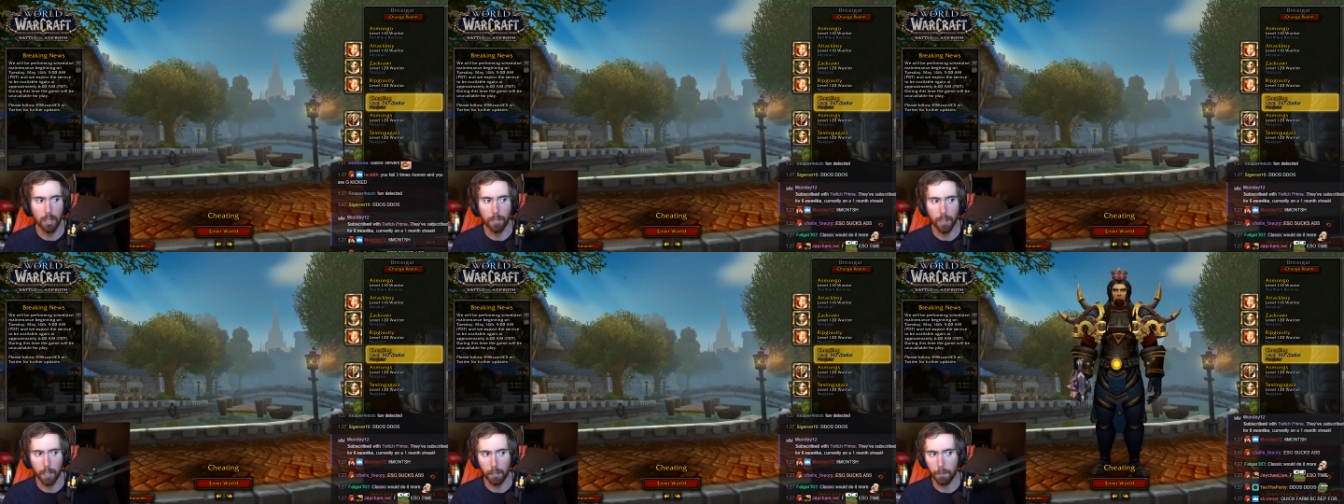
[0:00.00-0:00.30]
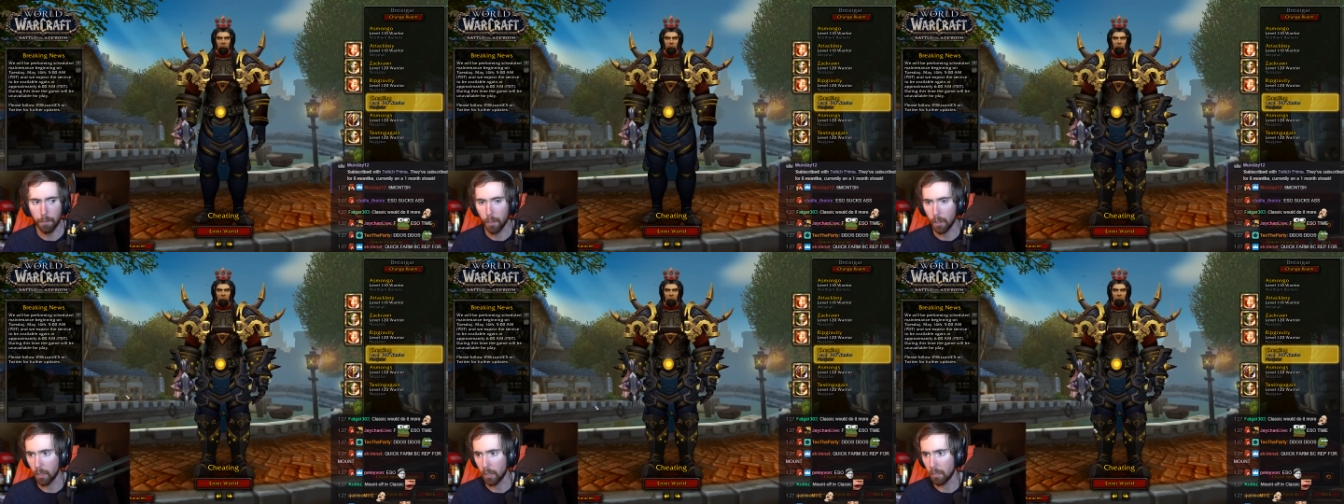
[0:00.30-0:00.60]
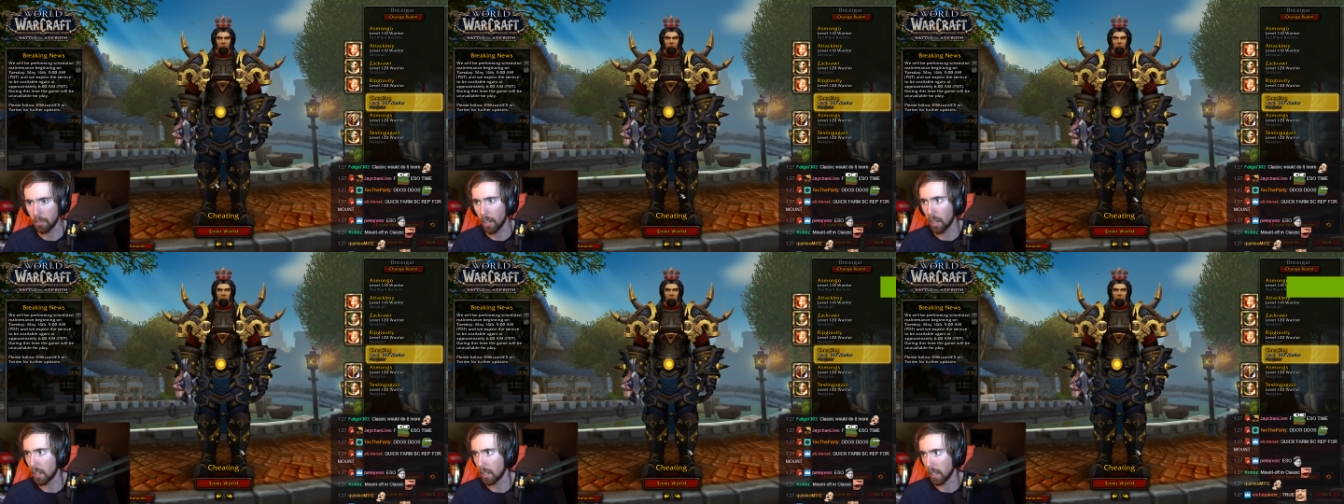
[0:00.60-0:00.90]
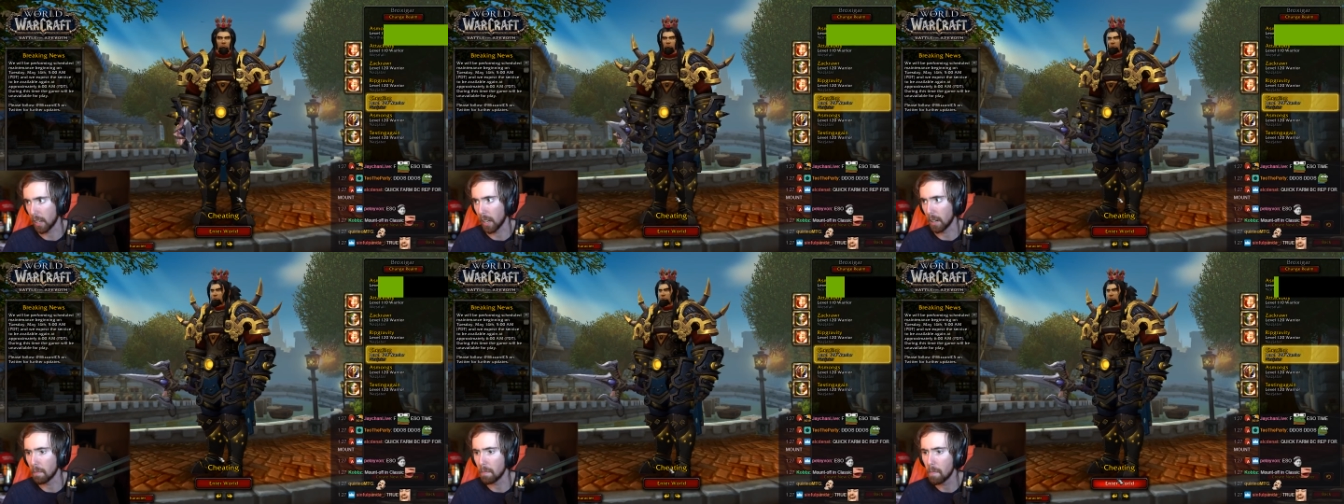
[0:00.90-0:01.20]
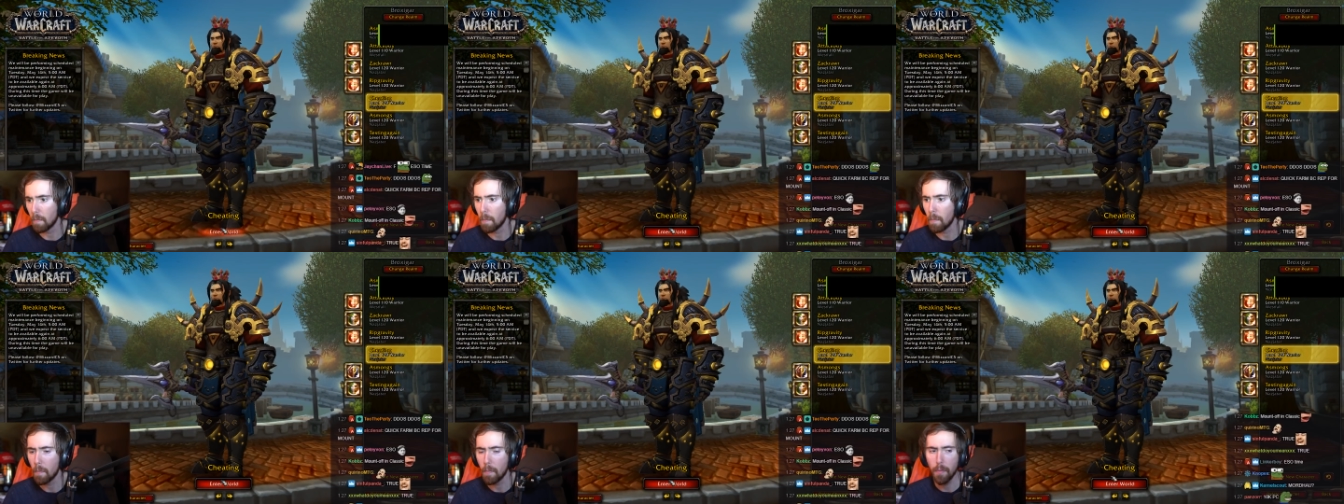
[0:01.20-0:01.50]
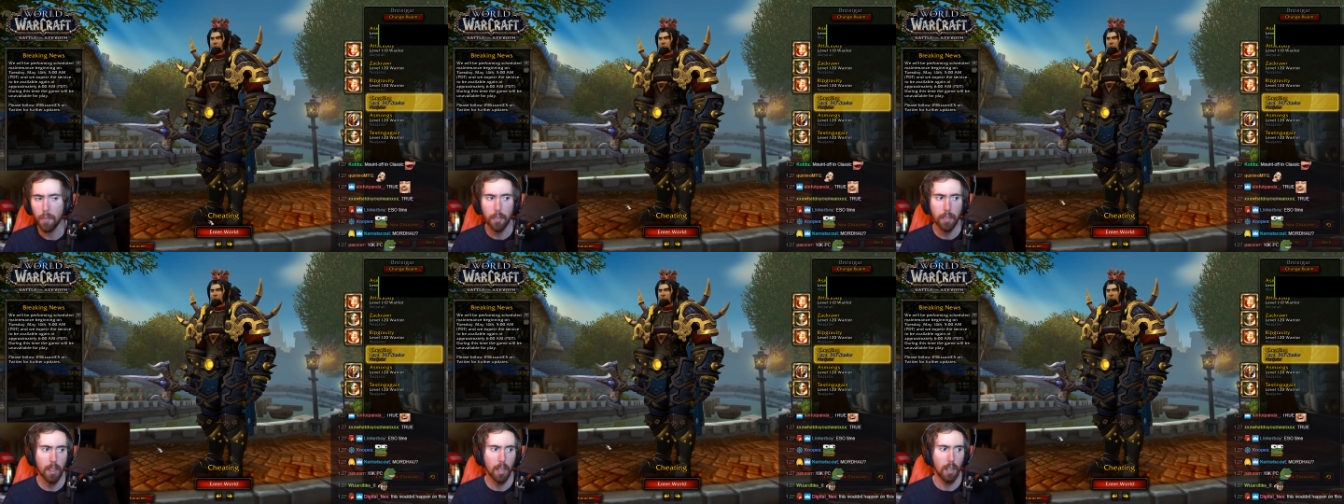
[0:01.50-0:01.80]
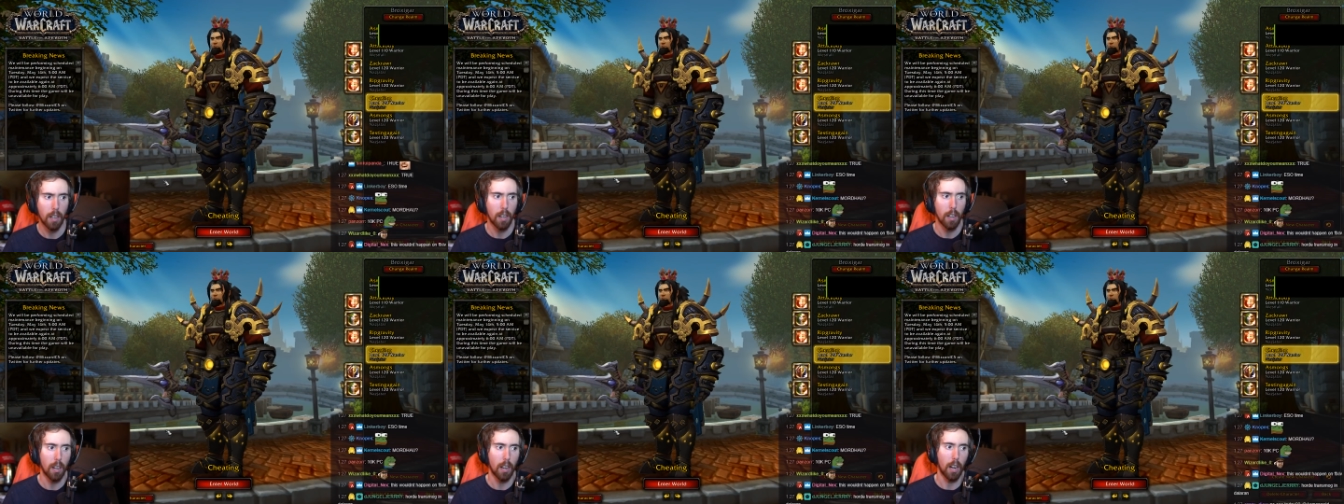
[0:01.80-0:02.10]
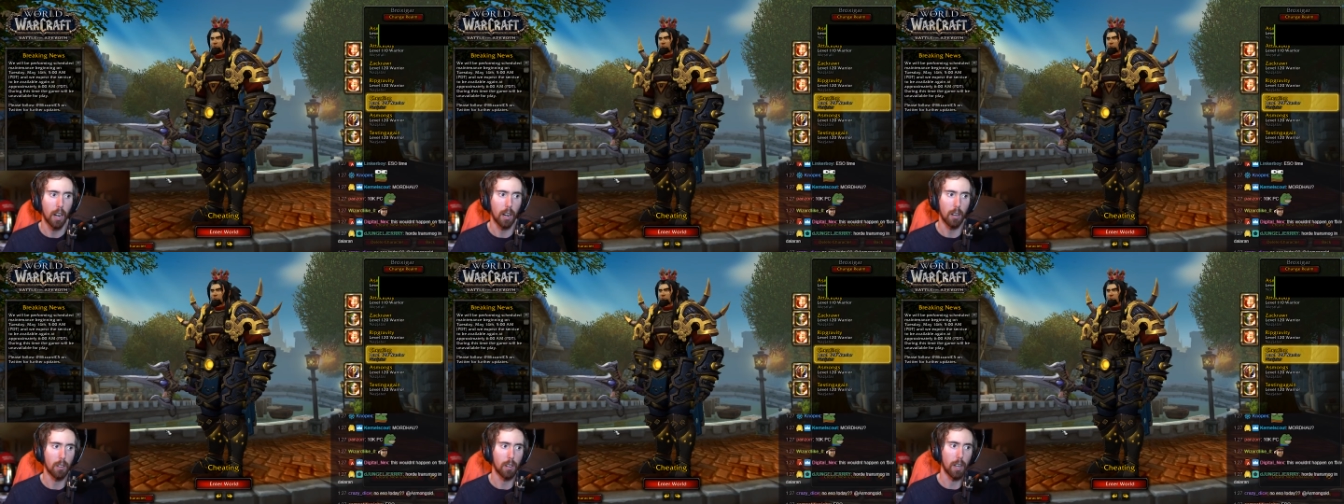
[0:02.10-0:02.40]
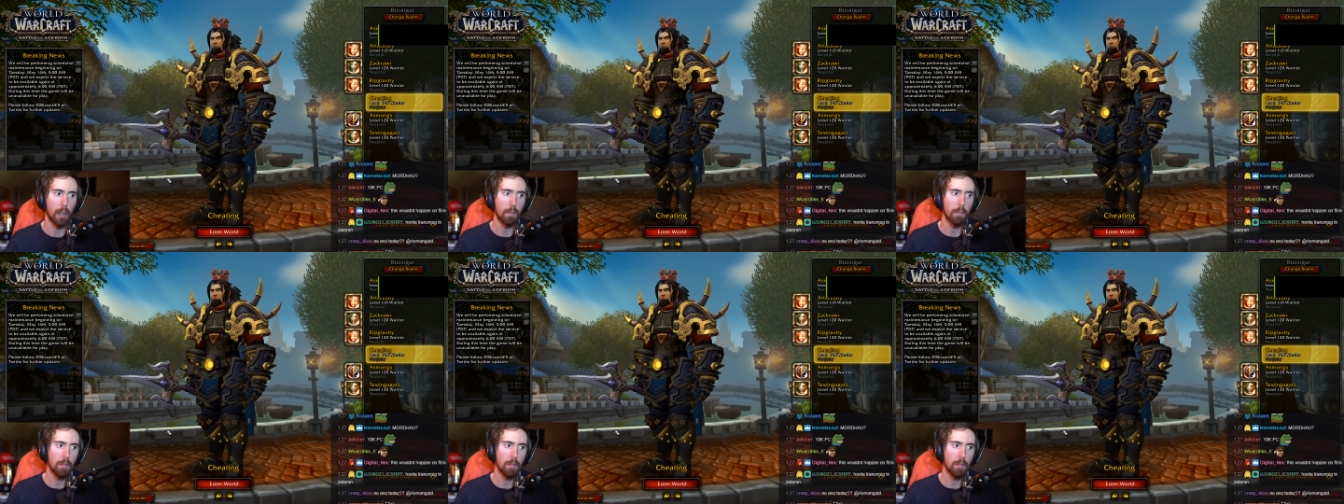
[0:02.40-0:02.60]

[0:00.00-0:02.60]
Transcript: I can figure this out again. All right.